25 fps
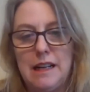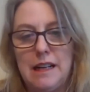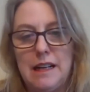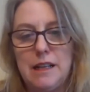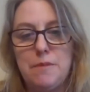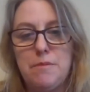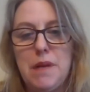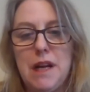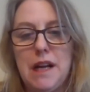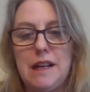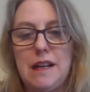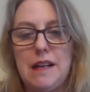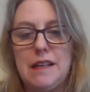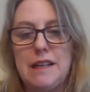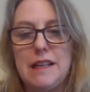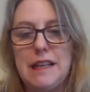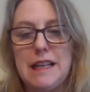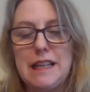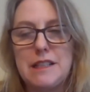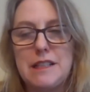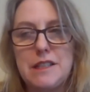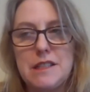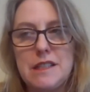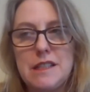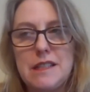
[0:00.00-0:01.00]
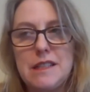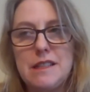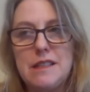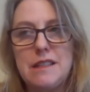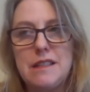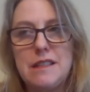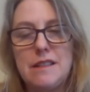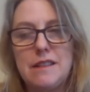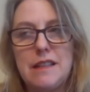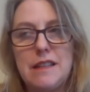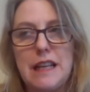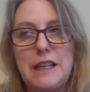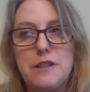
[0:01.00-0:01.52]
Um, uh, it
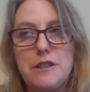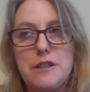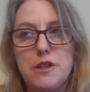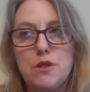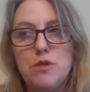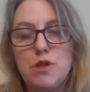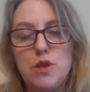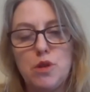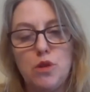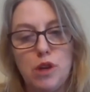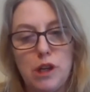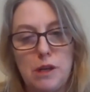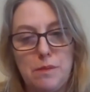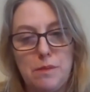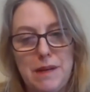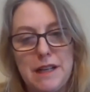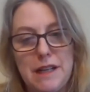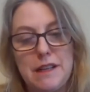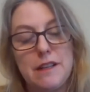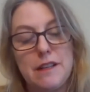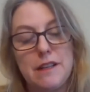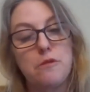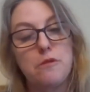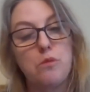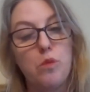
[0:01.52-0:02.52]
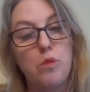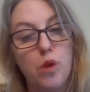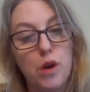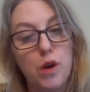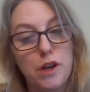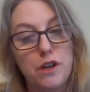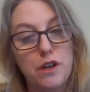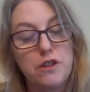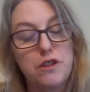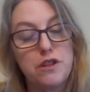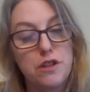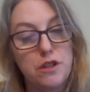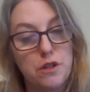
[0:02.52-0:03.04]
they do talk about it in
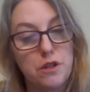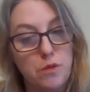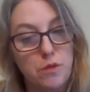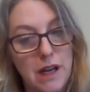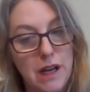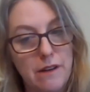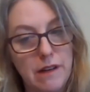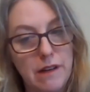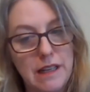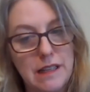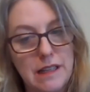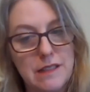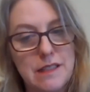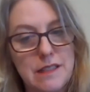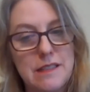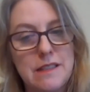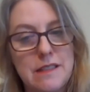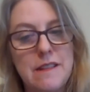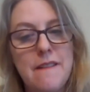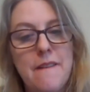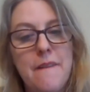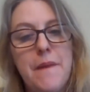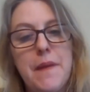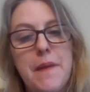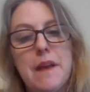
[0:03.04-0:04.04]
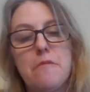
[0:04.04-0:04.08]
one or two areas,